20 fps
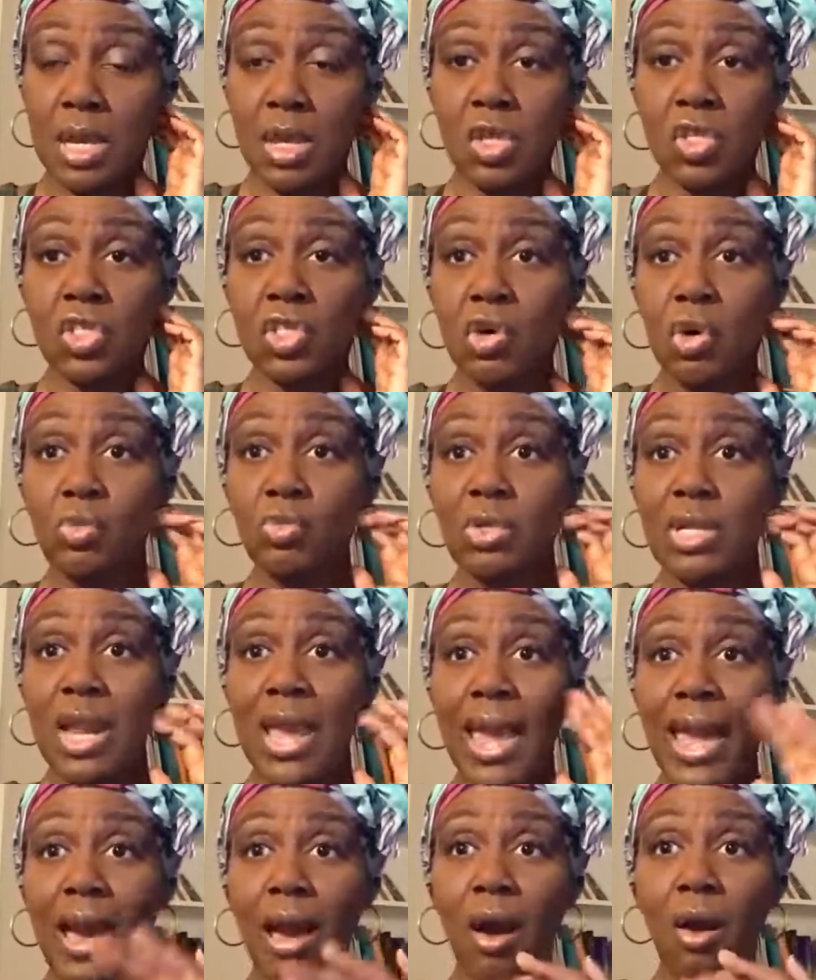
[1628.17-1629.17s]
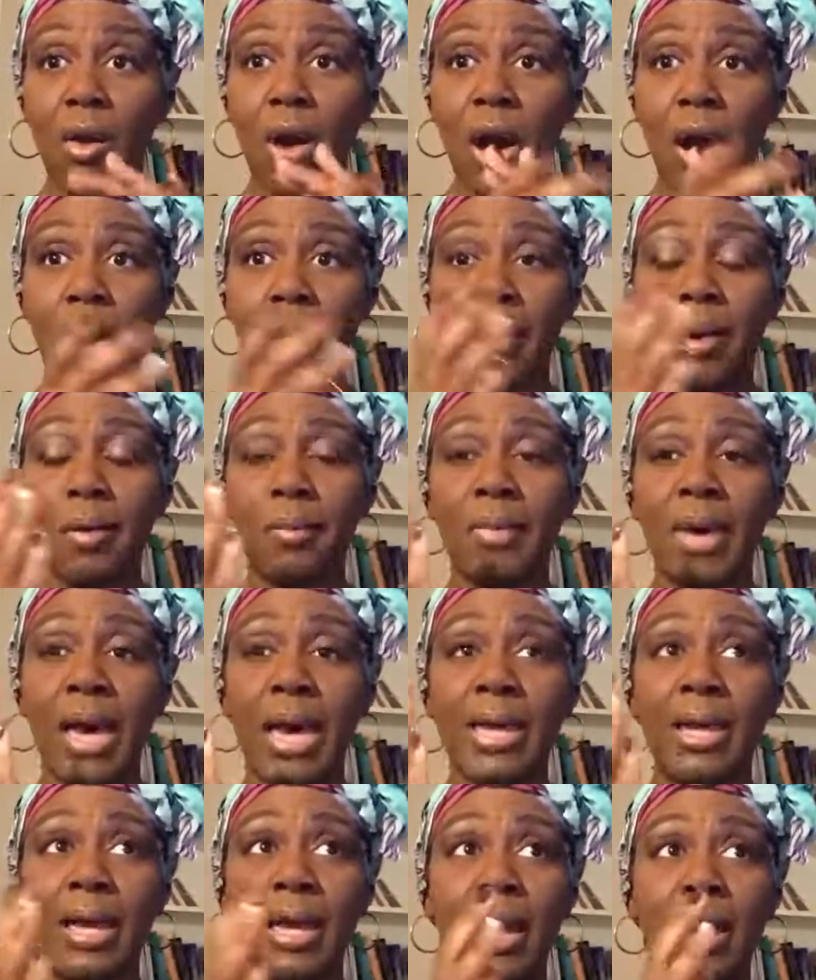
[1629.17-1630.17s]
So now,
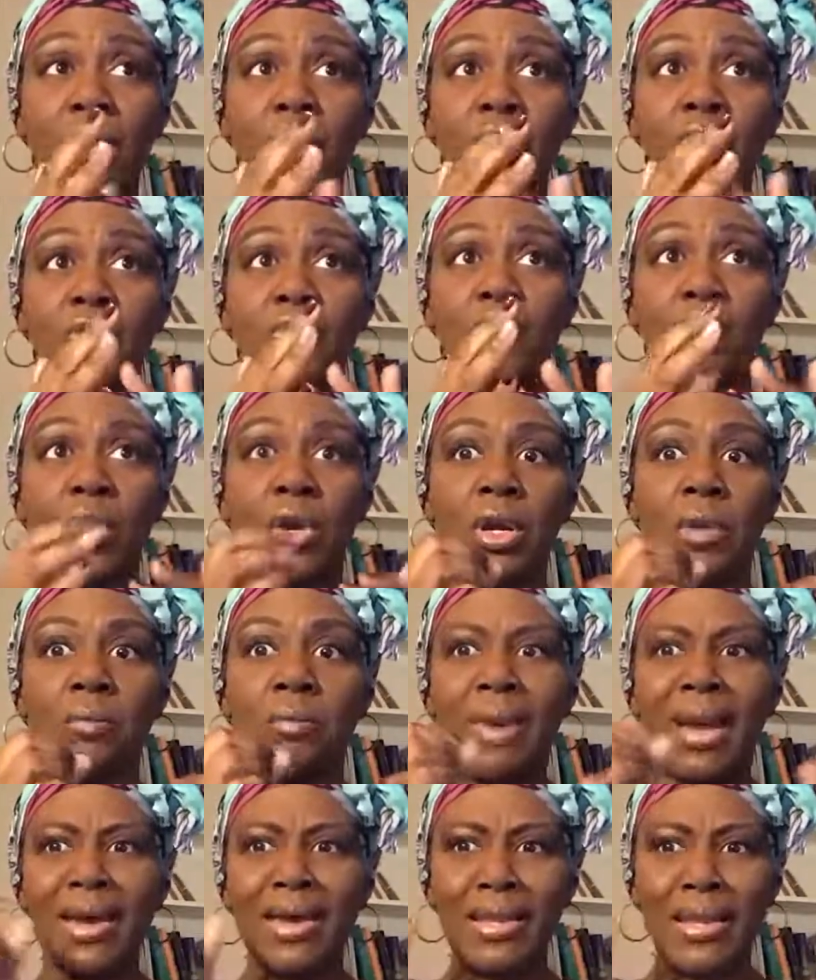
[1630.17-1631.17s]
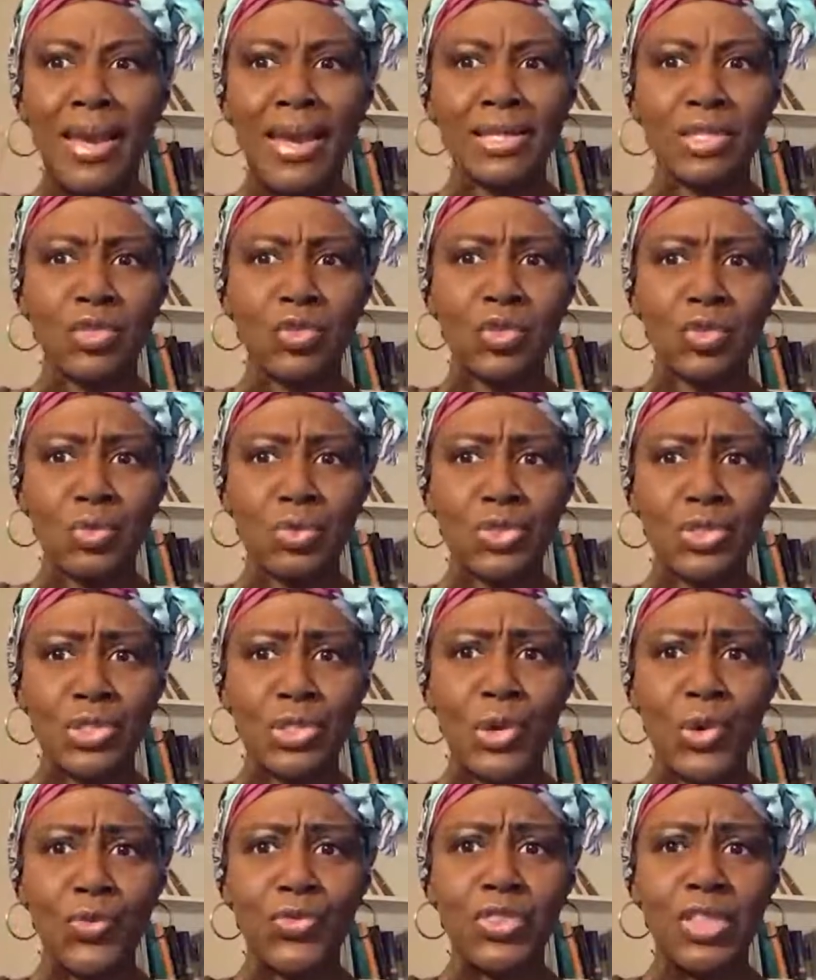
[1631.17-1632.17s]
I was wearing, my glasses were
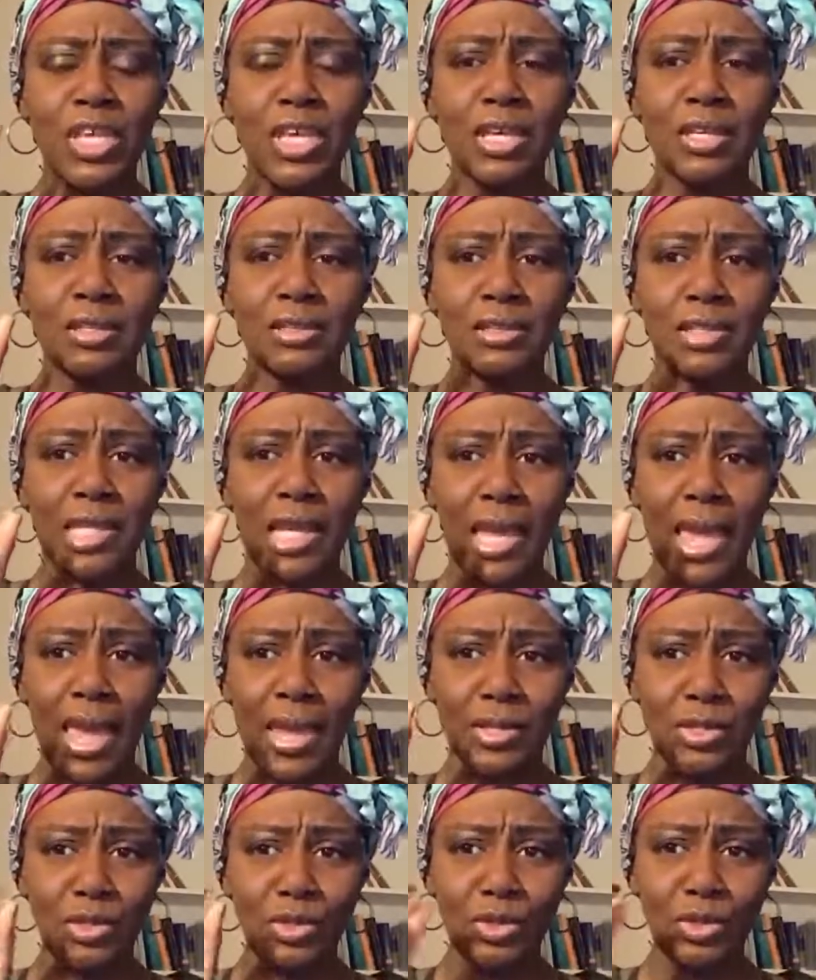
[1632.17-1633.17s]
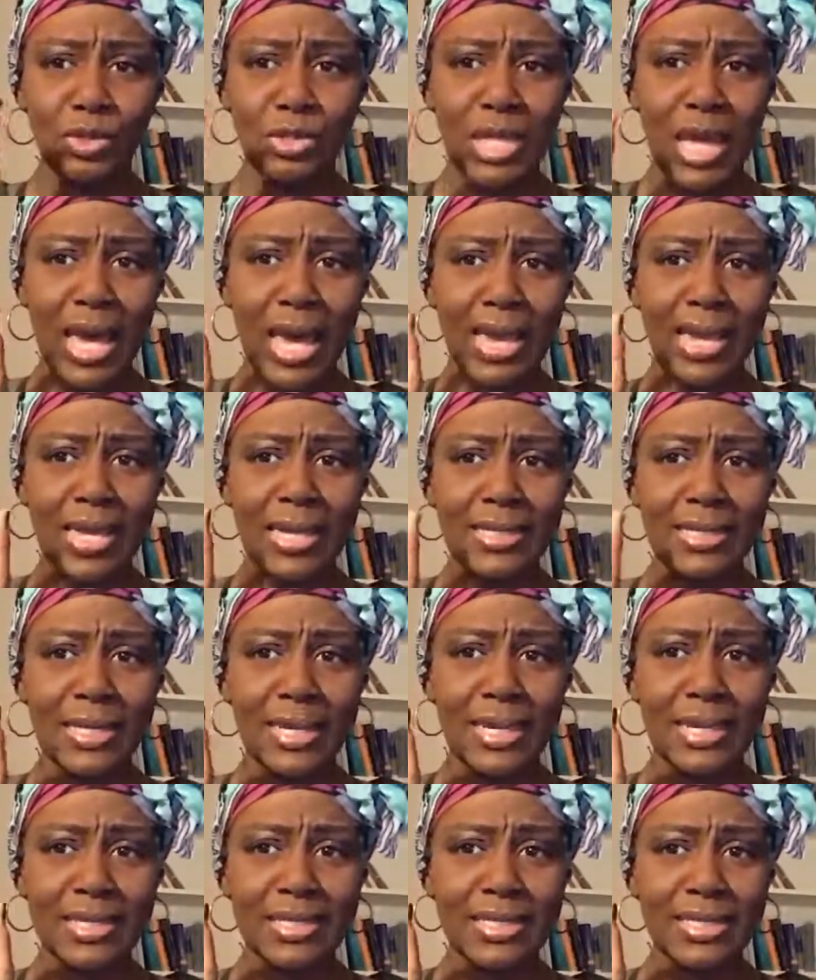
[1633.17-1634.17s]
so thick they had to do those high
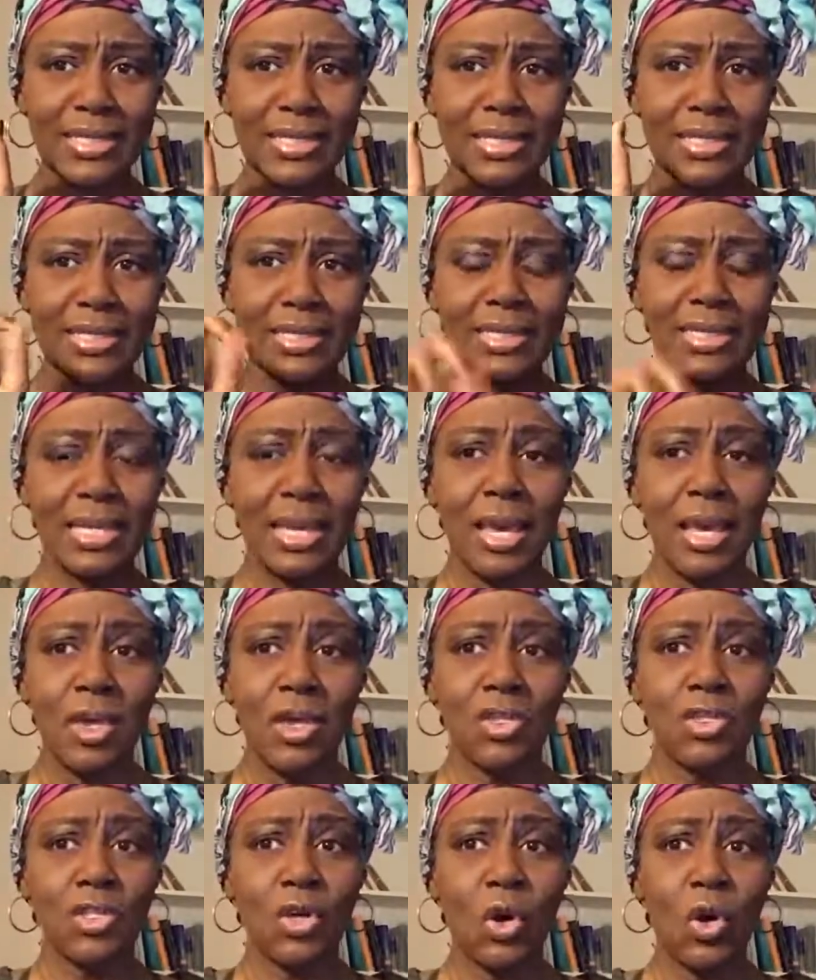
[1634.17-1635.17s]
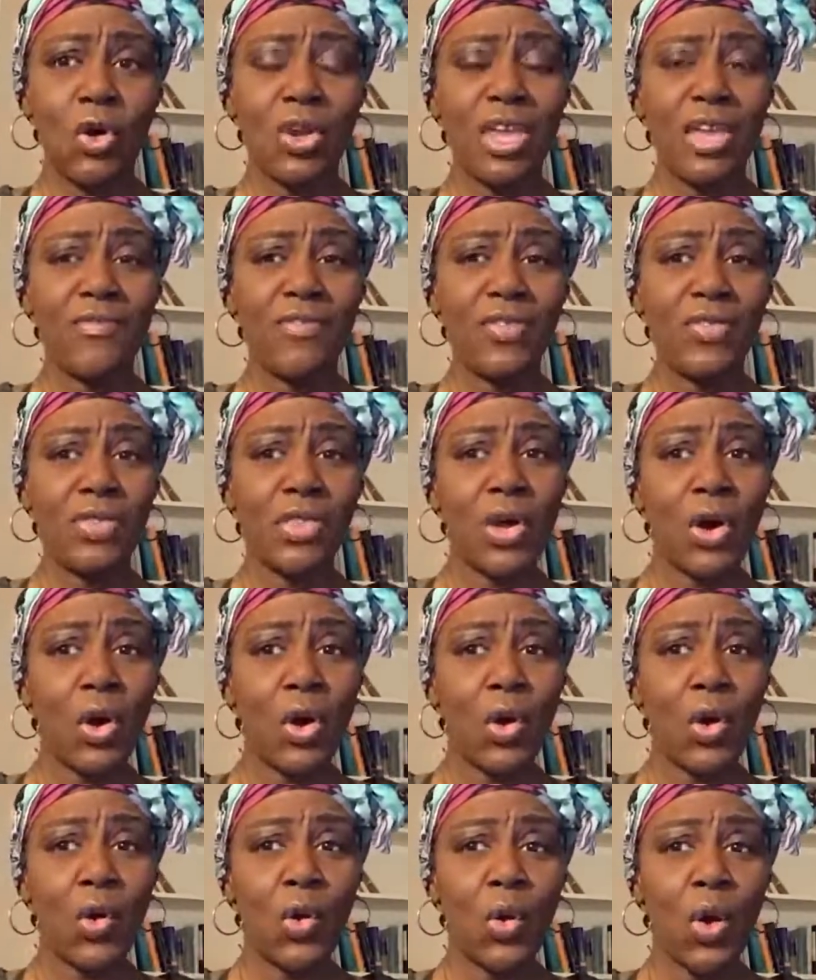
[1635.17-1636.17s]
indexes. So even
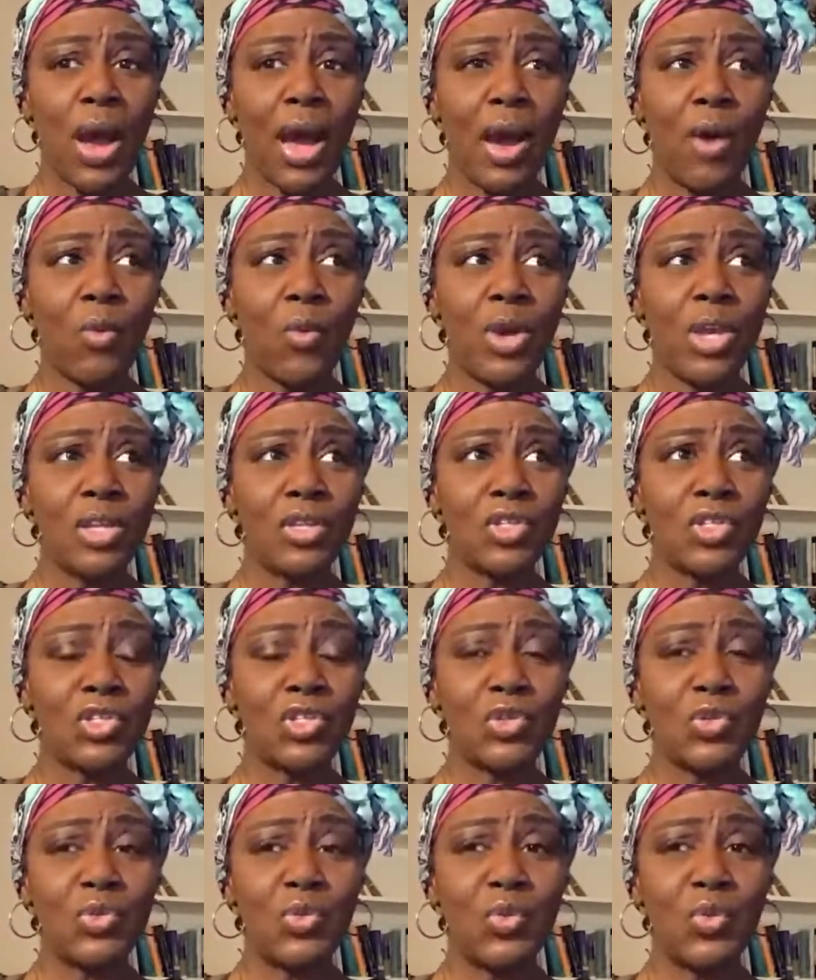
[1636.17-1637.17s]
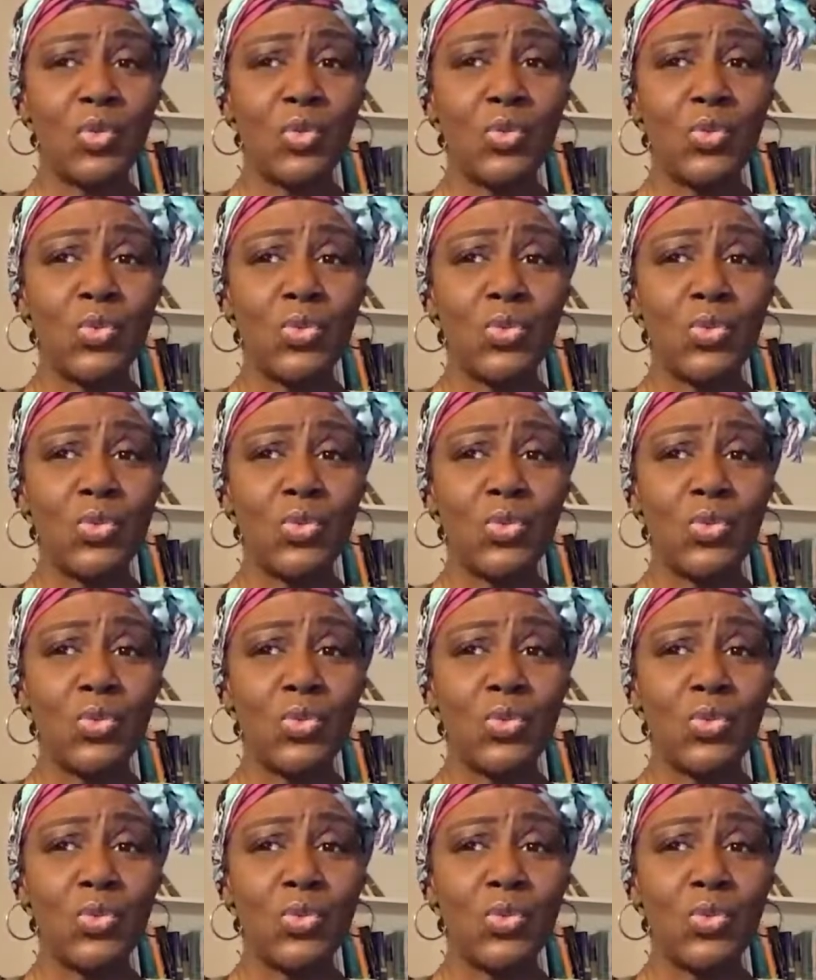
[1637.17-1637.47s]
though I went to